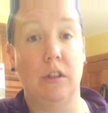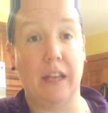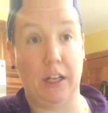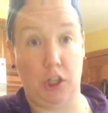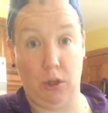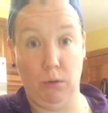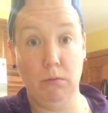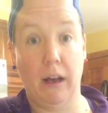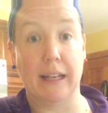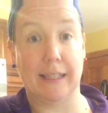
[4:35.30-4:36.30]
Day
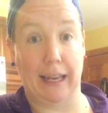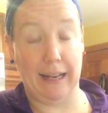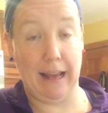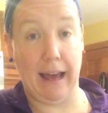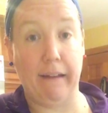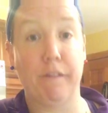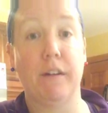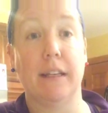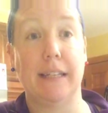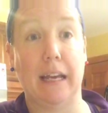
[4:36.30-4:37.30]
2, a second
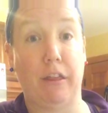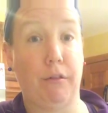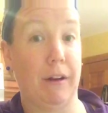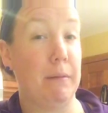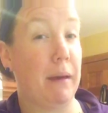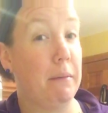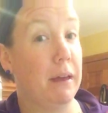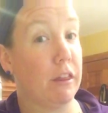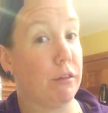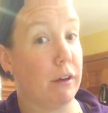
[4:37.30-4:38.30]
half. Day 3,
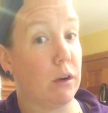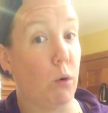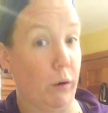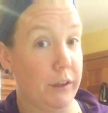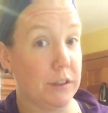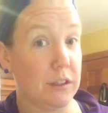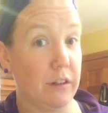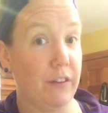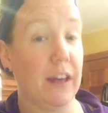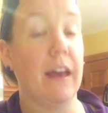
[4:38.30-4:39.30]
maybe a 3/4
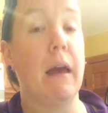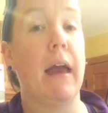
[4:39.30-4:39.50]
serving.